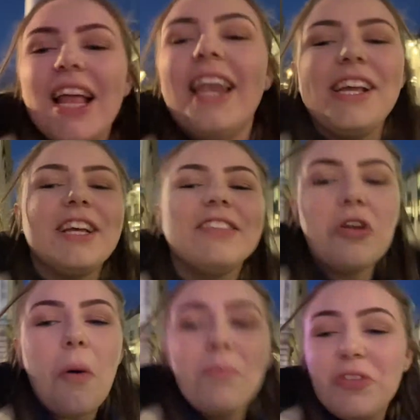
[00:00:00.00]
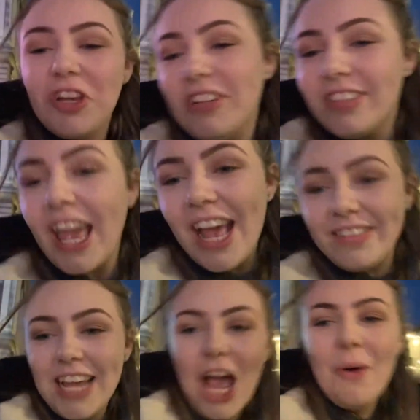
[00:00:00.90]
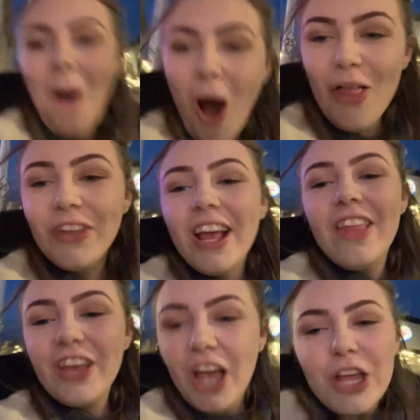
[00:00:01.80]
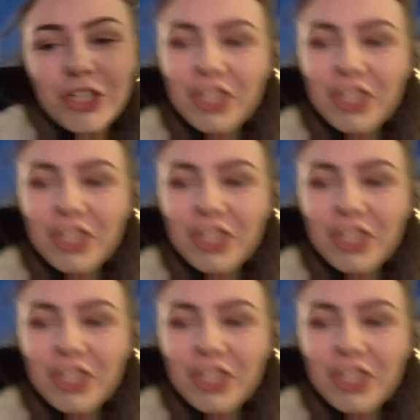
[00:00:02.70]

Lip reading: Leah's too scared to go on the ghost